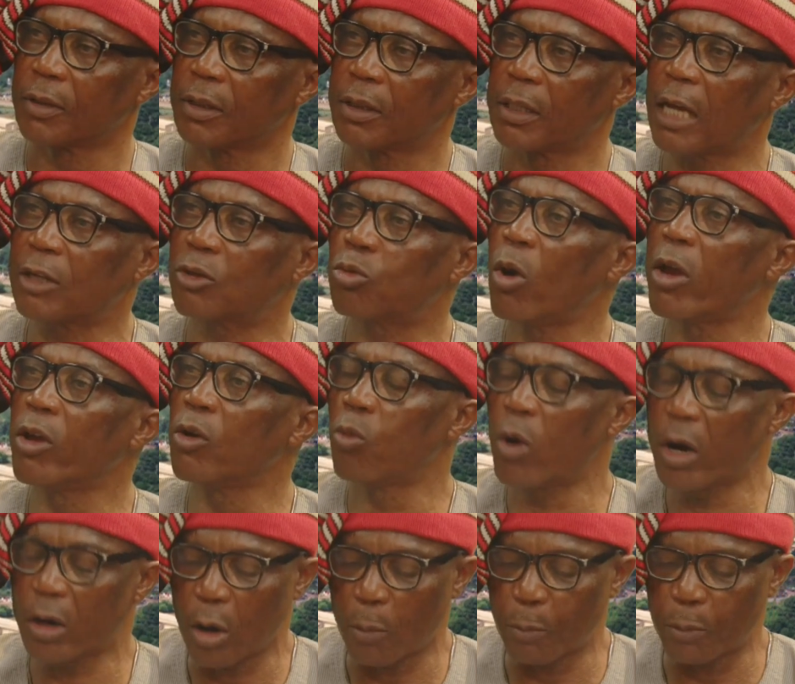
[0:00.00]
That's when you
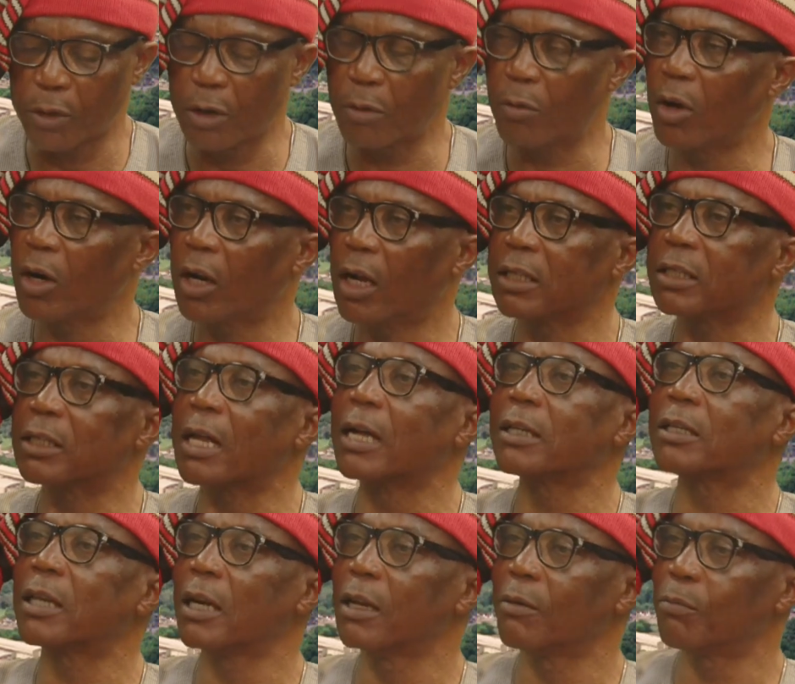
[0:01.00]
wake up in the morning and
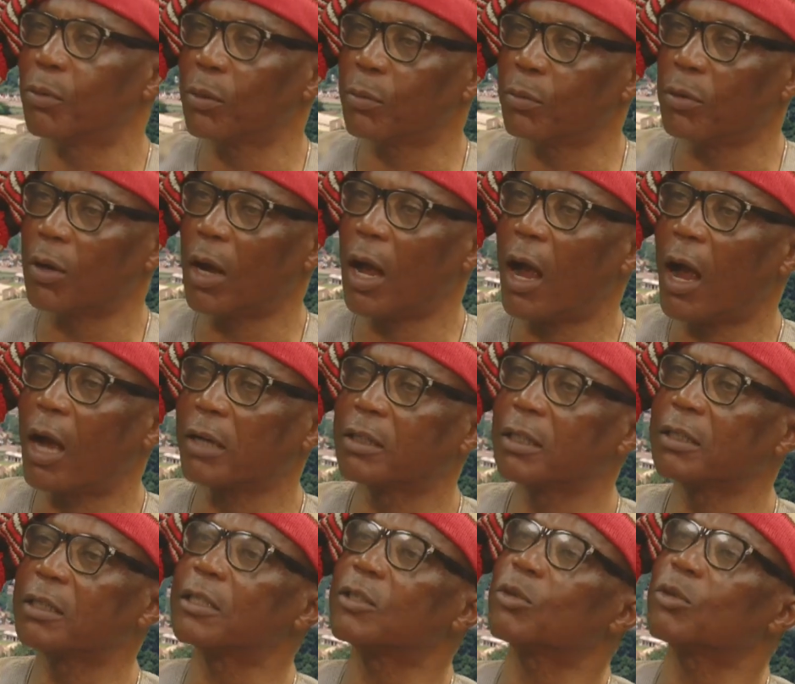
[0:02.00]
start telling people, this